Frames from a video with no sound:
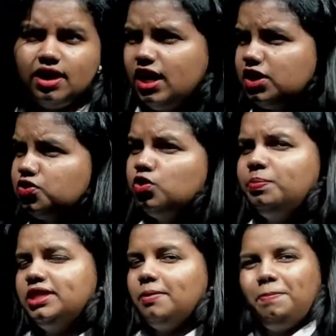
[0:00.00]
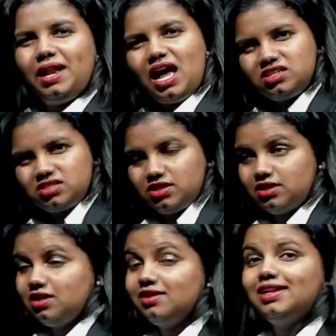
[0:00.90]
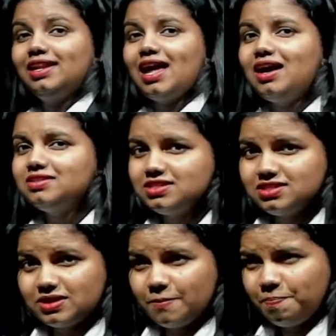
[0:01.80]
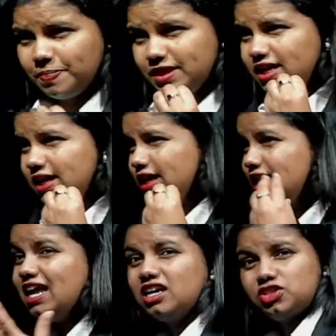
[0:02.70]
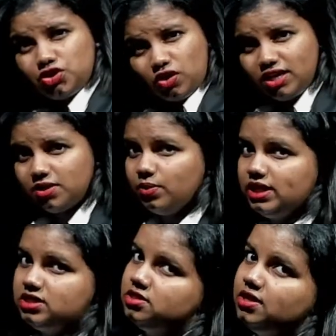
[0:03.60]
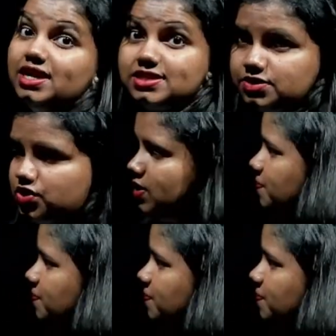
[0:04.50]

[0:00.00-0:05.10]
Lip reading: It could be the plastic, glasses, the electronic waste, etc.